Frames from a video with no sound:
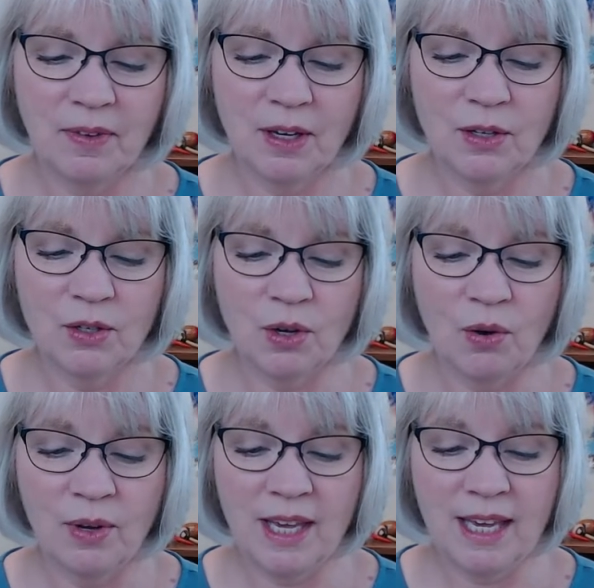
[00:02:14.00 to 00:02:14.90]

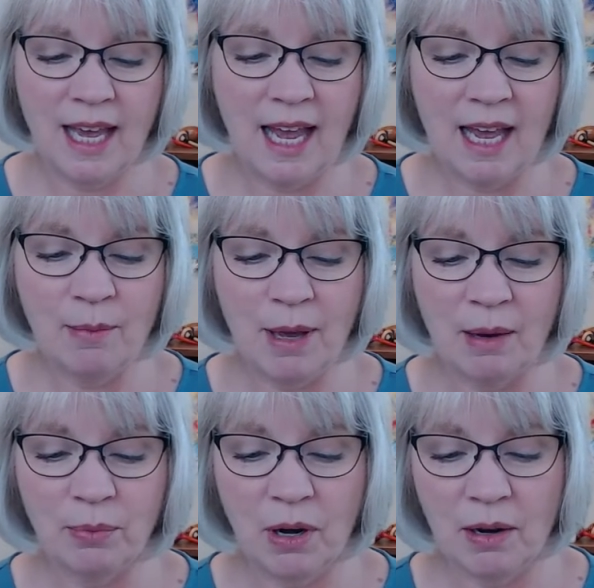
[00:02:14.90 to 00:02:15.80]
So he came
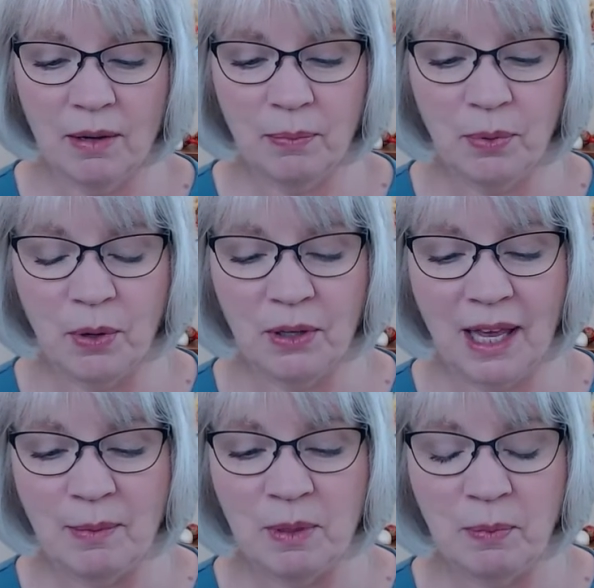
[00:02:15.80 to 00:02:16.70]
and
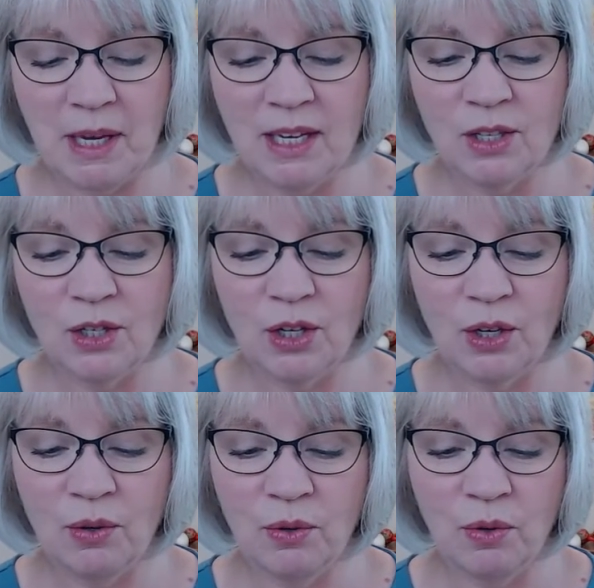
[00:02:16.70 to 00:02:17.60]
proclaimed peace to
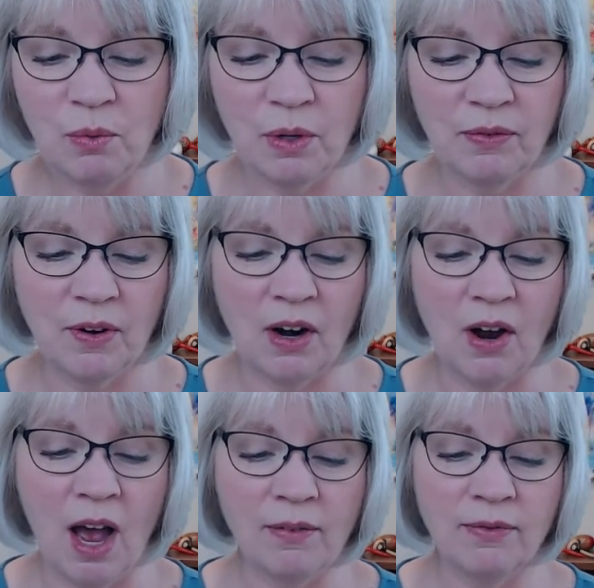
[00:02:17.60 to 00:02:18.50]
you who were far
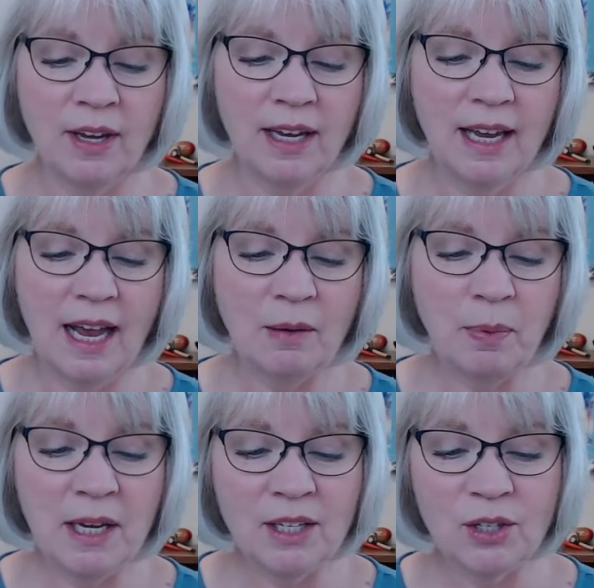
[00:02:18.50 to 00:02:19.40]
off and
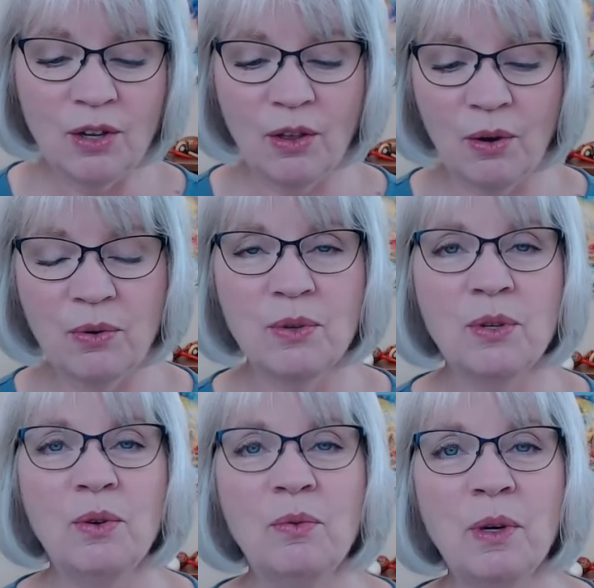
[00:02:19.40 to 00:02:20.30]
peace to those
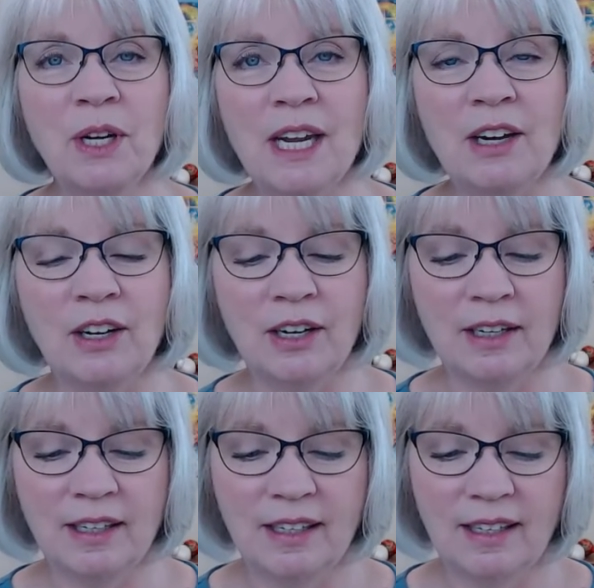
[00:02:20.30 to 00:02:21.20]
who were near.
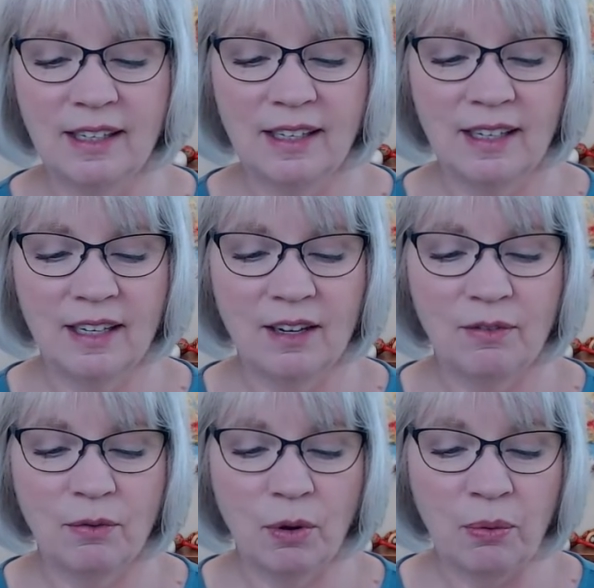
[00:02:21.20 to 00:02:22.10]

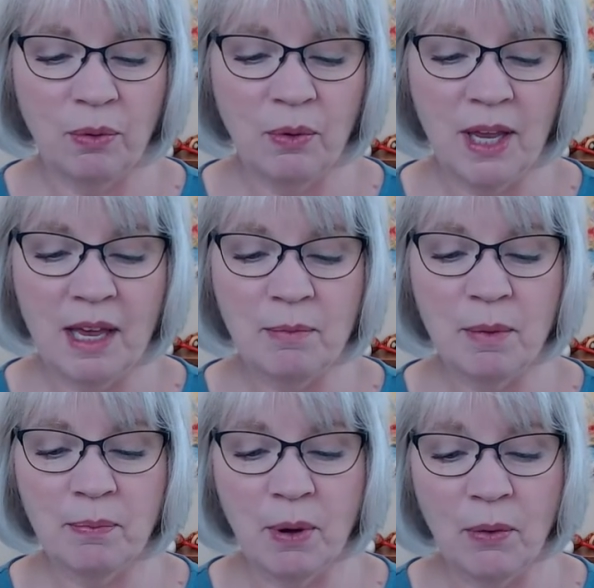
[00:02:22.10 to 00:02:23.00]
For through him,
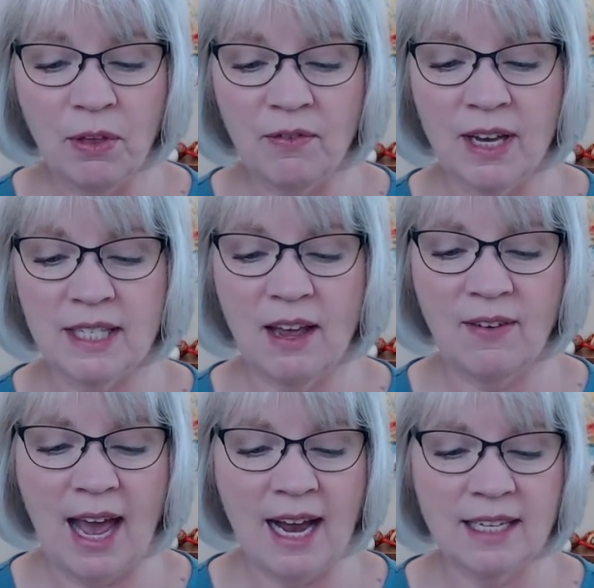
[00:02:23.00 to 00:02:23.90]
both of us have
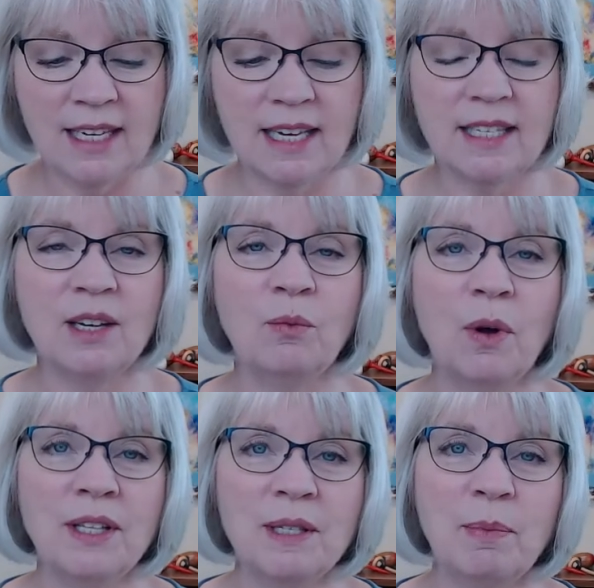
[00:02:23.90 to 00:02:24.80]
access in
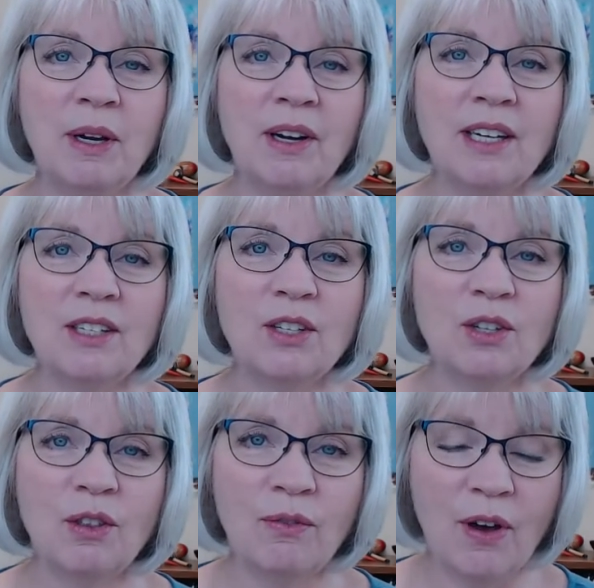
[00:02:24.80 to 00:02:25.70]
one spirit
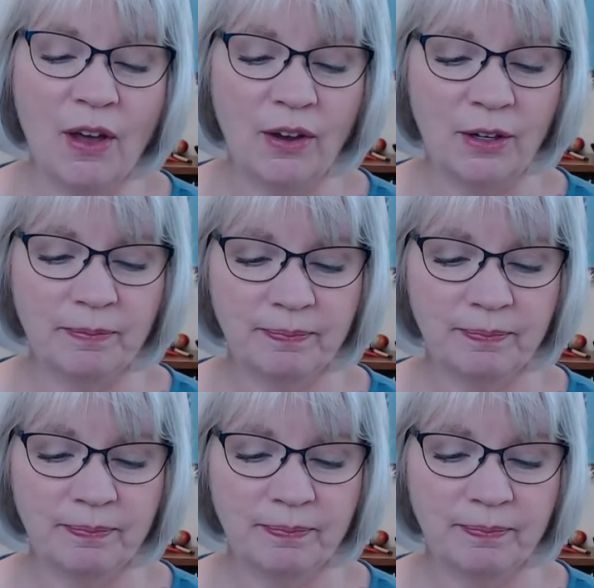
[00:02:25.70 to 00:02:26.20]
to the Father.